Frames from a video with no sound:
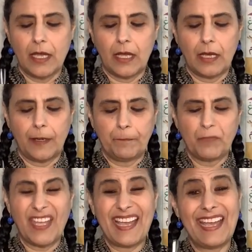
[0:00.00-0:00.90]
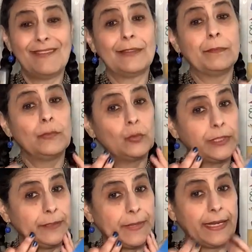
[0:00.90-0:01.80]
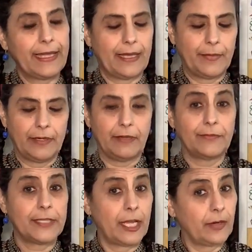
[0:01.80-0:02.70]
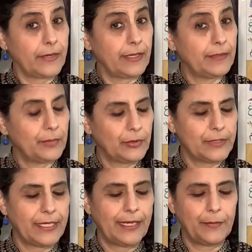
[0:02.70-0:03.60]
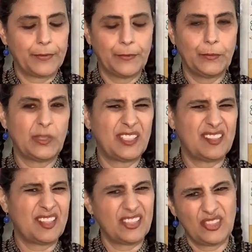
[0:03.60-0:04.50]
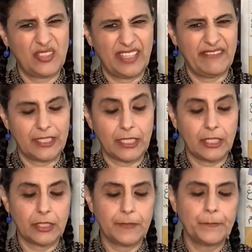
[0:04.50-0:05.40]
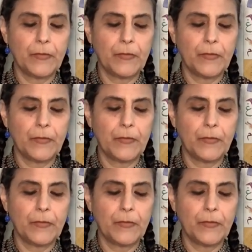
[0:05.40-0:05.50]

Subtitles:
I have a really bad habit of tearing the blue tape, which is also not a very good